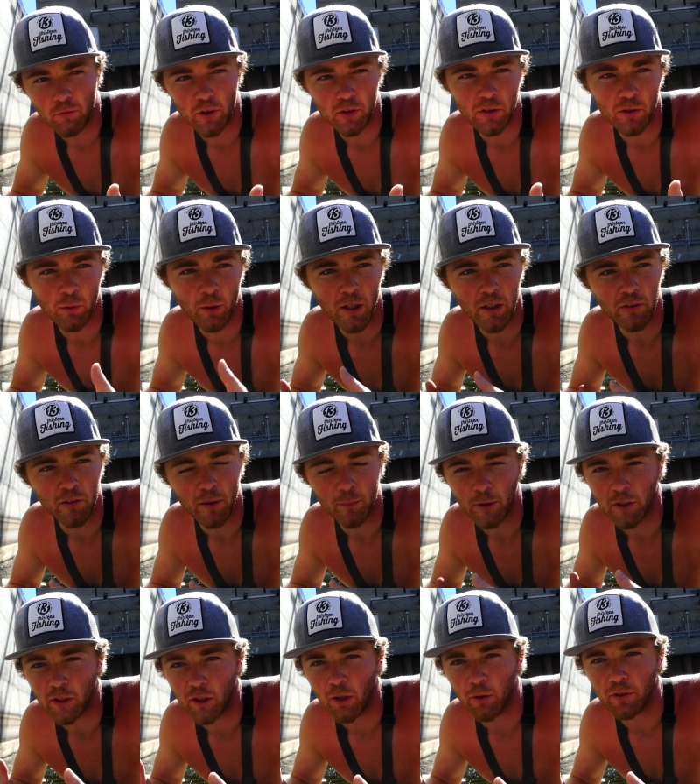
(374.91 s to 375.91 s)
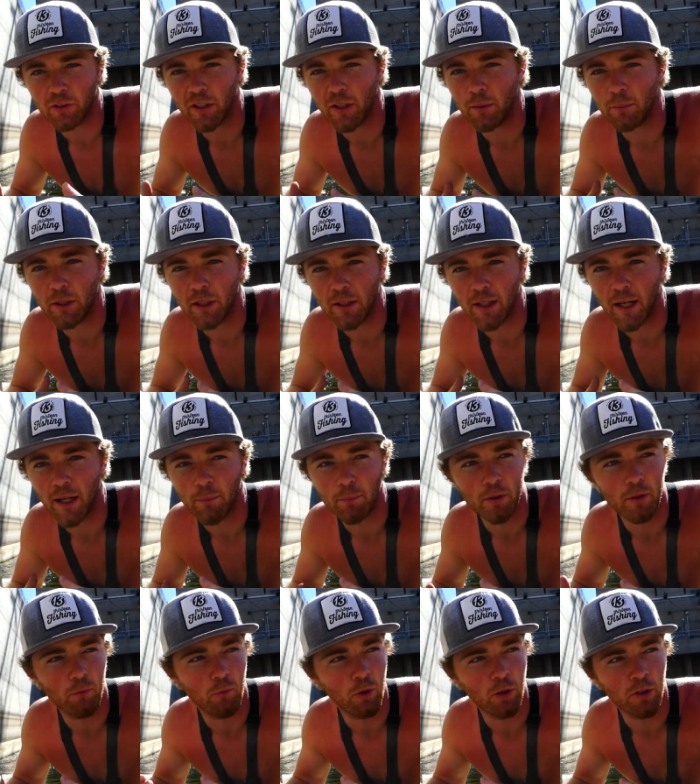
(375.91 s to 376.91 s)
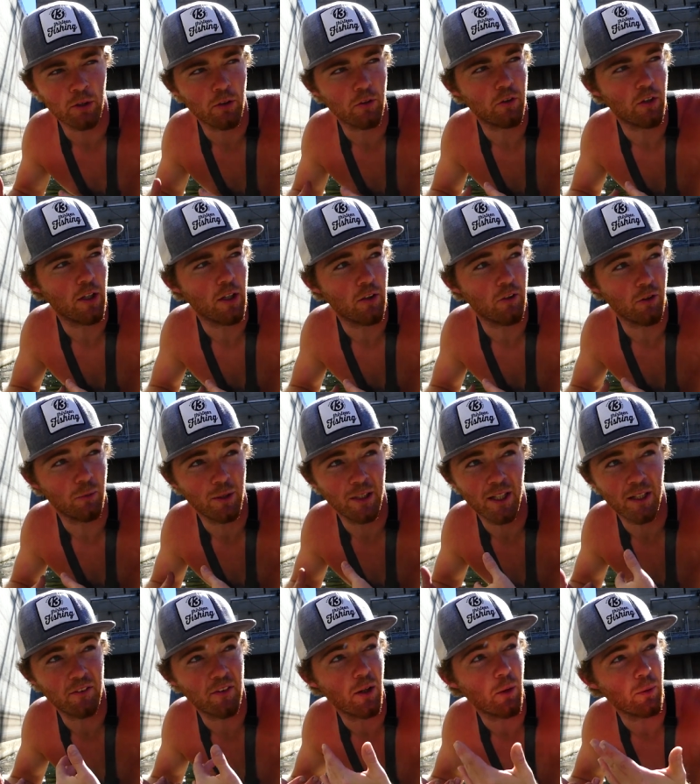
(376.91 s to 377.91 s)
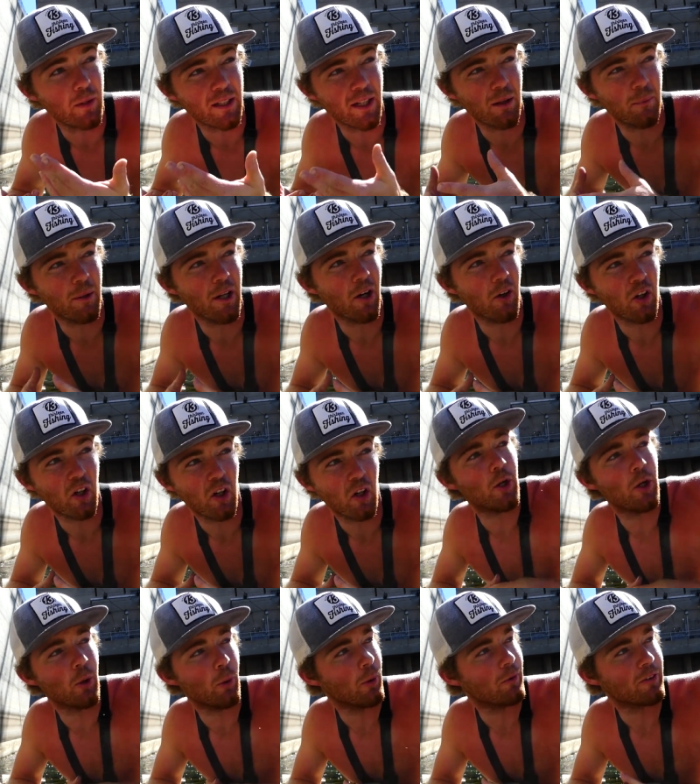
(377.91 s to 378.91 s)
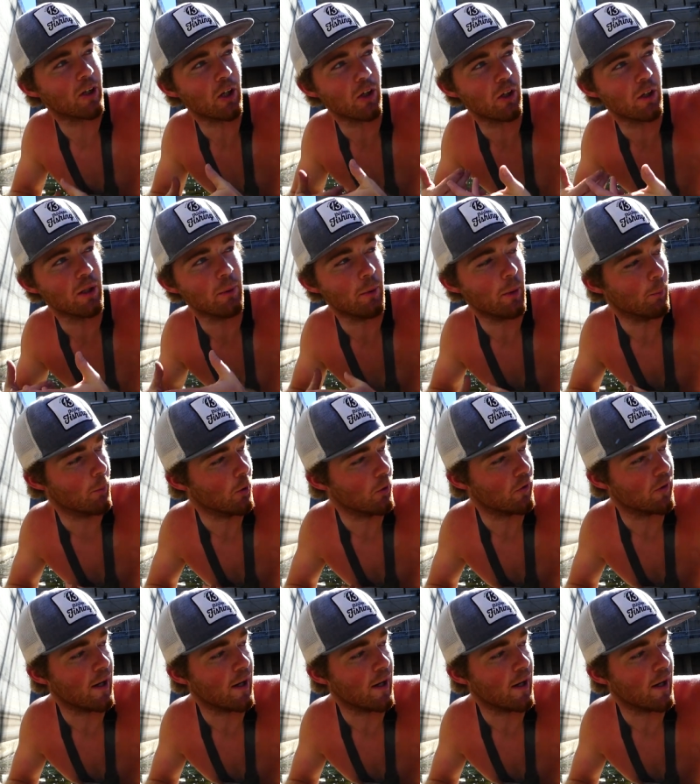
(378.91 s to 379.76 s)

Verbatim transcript: fishing wise, I mean, you always got to be adaptive, willing to change. I mean, that's how we came down here. Here we caught our limit both